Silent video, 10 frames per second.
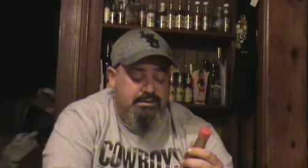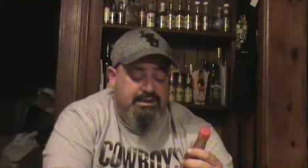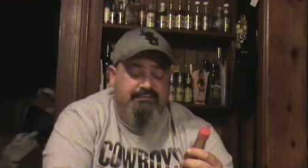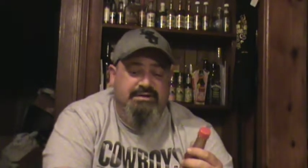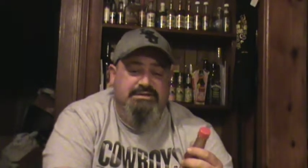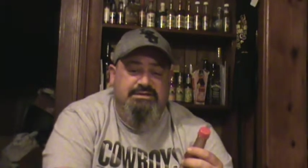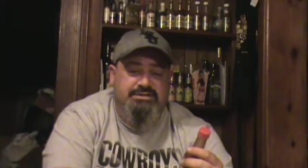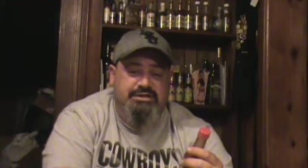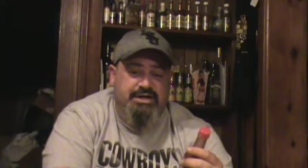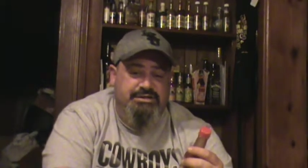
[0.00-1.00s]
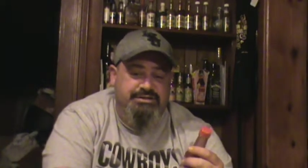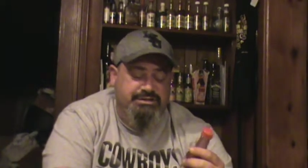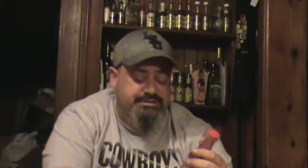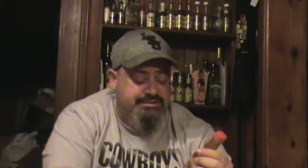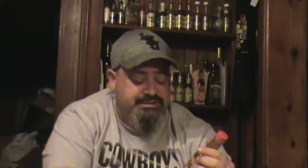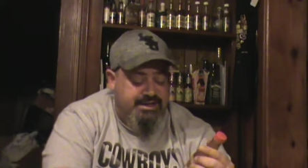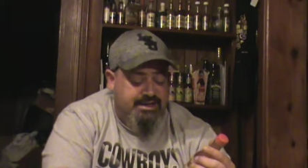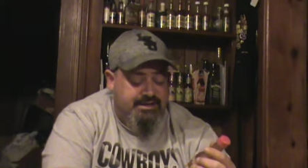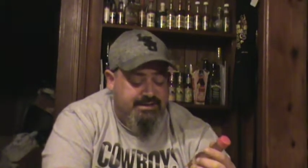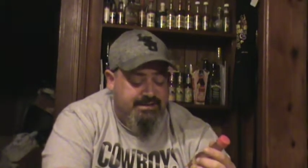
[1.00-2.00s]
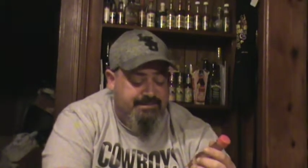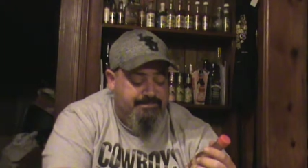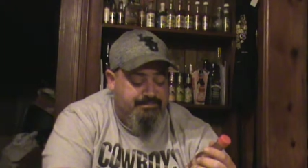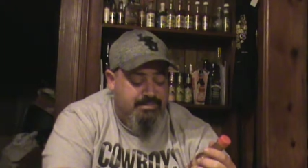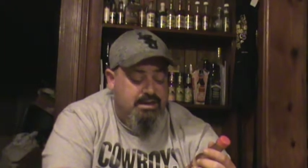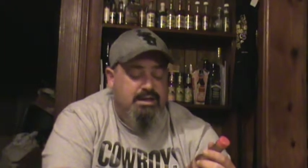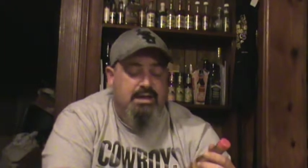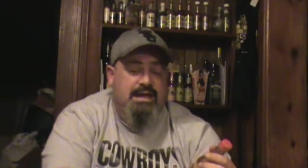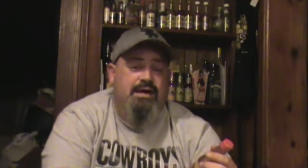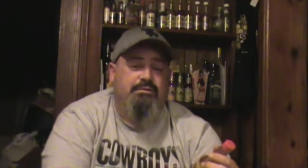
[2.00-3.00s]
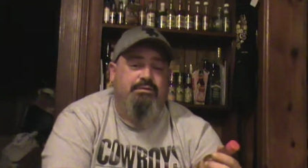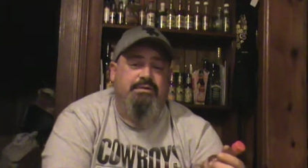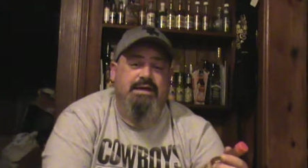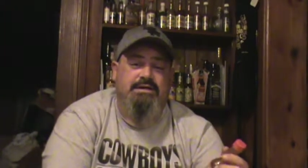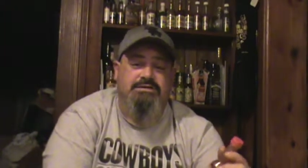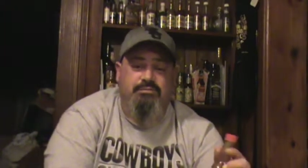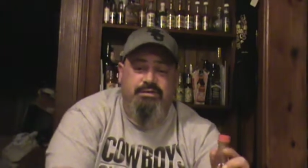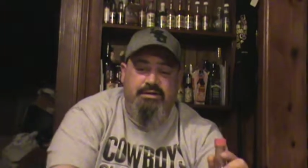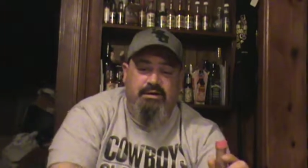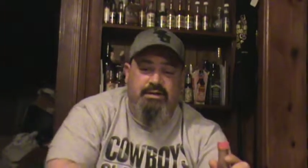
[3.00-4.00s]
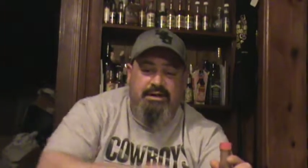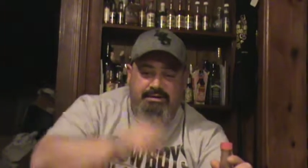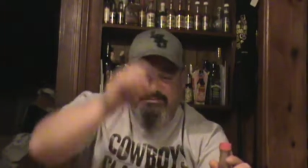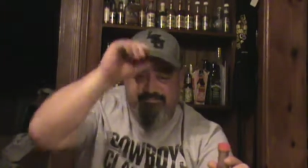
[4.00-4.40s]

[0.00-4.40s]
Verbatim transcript: leave any suggestions, and uh, I will catch up with y'all later.